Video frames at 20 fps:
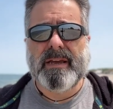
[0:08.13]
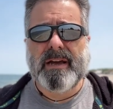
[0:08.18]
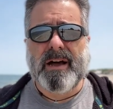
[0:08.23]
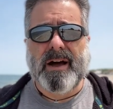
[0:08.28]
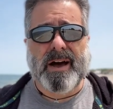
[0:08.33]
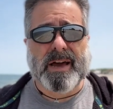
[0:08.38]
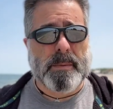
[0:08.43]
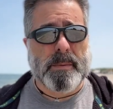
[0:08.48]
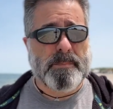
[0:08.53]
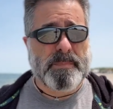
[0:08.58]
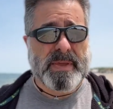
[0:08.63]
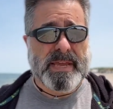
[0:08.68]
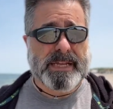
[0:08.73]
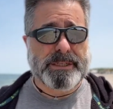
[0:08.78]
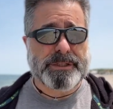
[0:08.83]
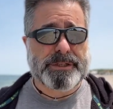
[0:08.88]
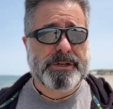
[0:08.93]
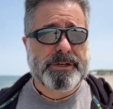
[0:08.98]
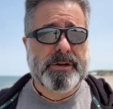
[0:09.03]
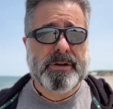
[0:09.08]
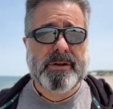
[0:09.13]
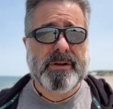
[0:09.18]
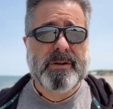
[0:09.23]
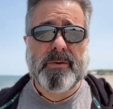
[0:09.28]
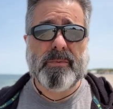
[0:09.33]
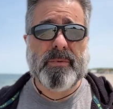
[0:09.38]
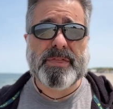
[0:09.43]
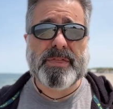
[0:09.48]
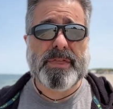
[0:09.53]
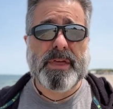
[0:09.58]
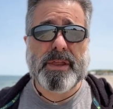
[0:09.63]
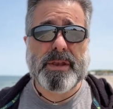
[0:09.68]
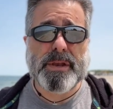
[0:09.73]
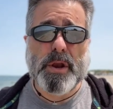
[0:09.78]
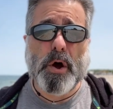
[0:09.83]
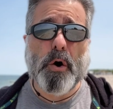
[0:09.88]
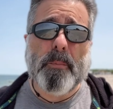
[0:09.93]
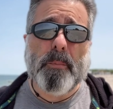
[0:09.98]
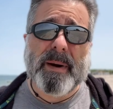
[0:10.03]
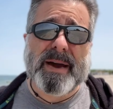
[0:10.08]
on a beach with
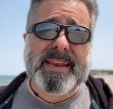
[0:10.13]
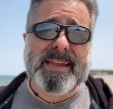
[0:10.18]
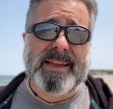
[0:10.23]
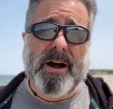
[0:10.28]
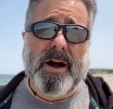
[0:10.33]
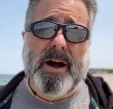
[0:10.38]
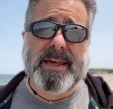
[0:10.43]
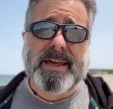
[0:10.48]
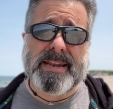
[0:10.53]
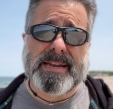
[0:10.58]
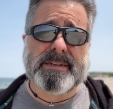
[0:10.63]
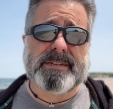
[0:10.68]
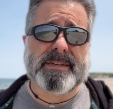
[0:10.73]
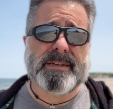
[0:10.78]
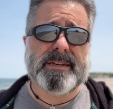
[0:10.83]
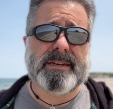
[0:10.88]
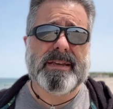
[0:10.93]
nobody on it.